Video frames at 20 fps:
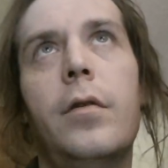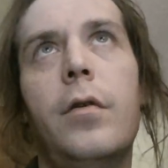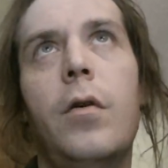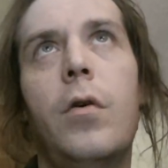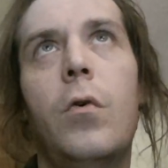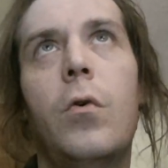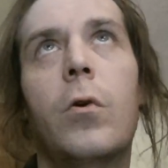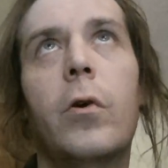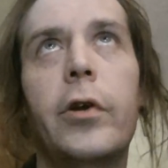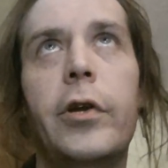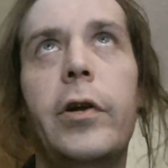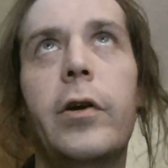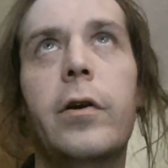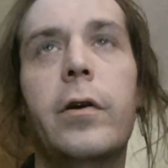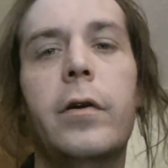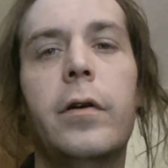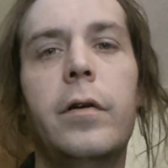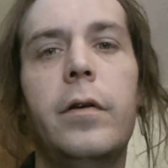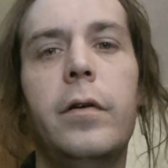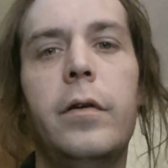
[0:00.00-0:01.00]
or
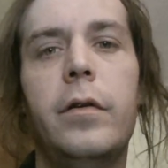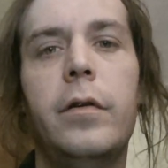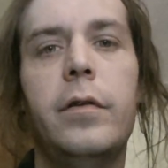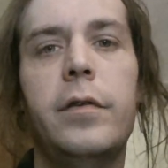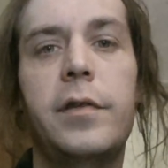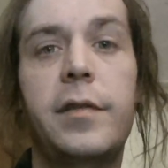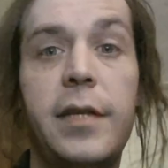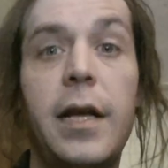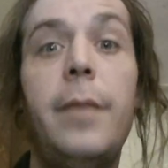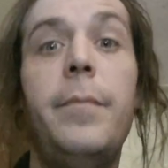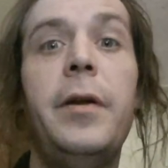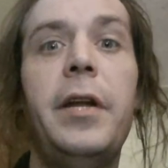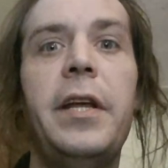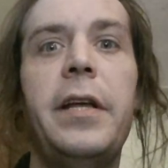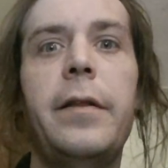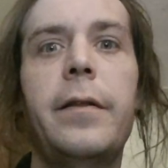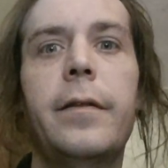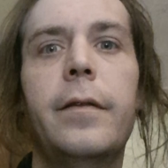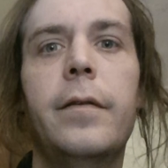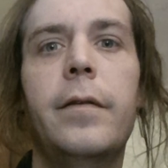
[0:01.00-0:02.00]
you're
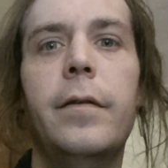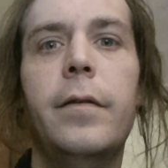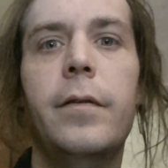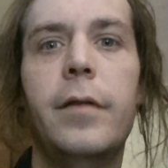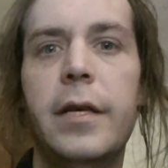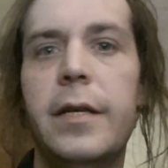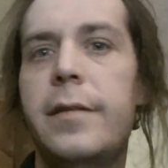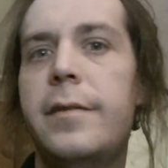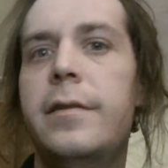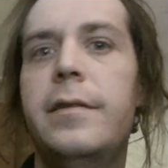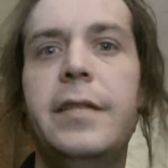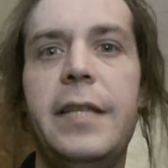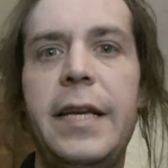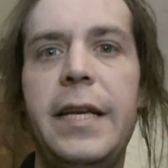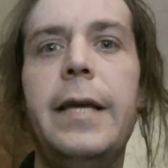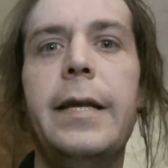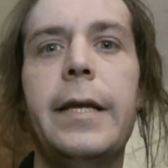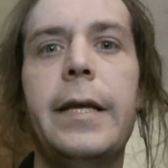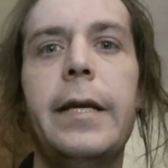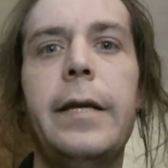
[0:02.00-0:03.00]
summoning this
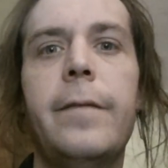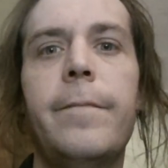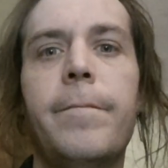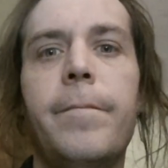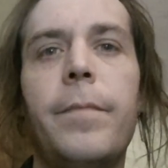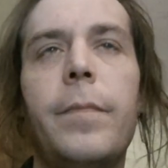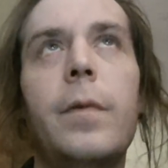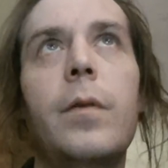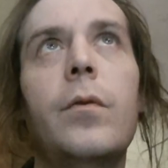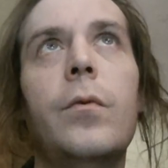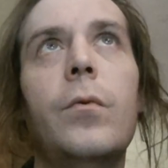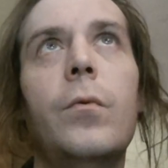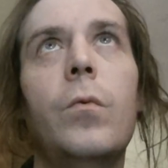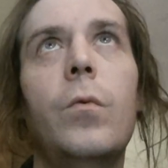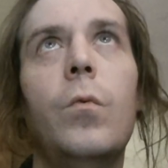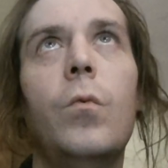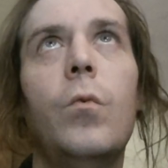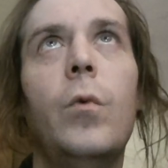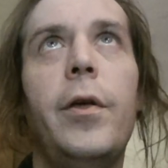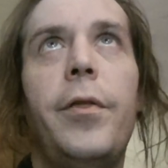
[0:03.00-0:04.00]
deity
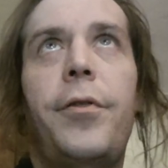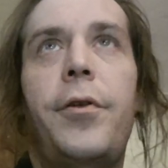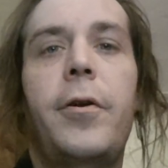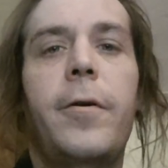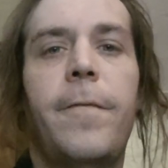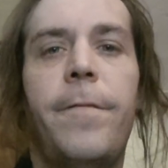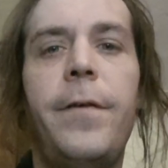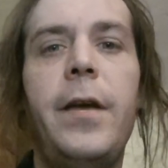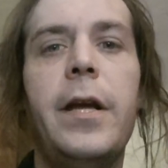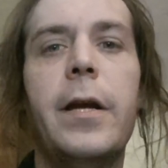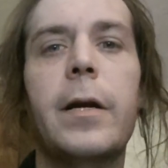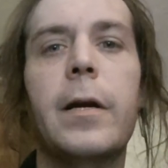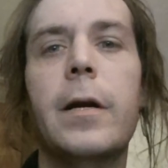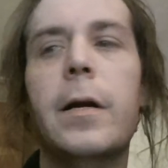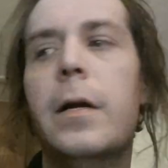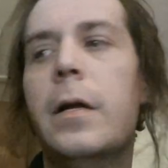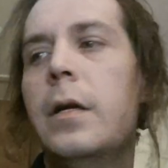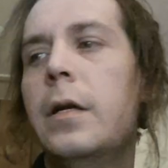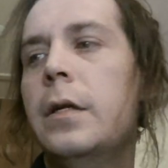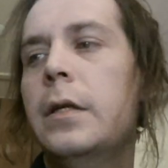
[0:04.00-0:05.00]
with your fear.
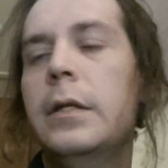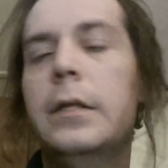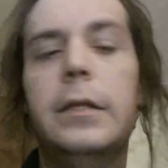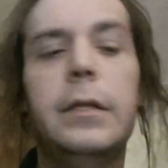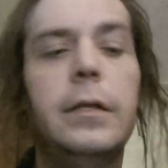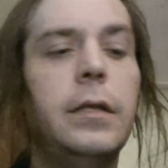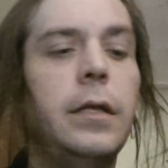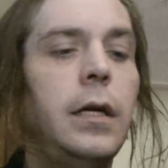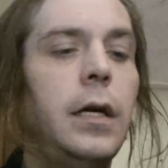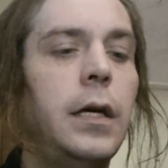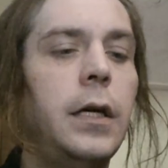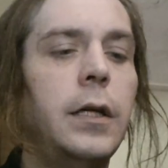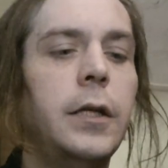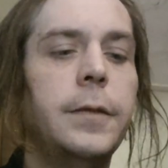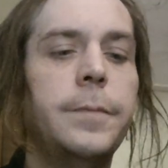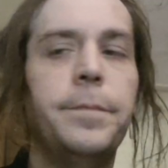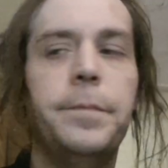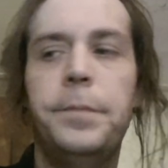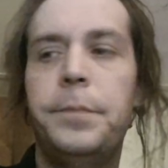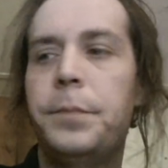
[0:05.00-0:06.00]

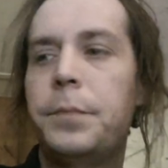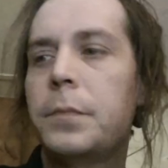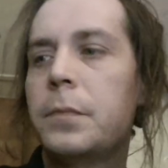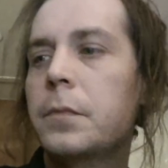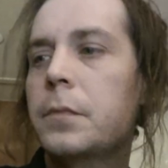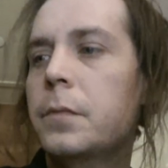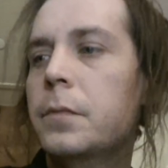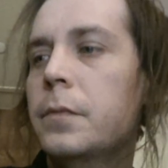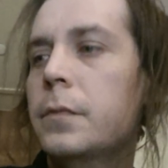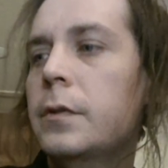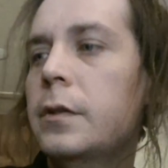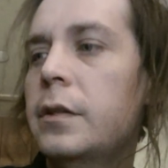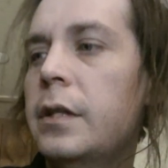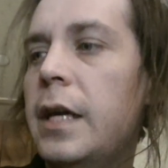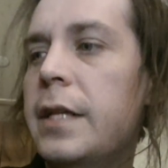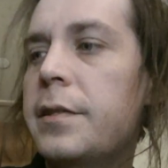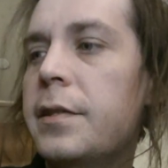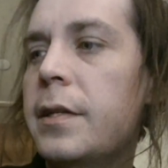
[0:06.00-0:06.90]
That's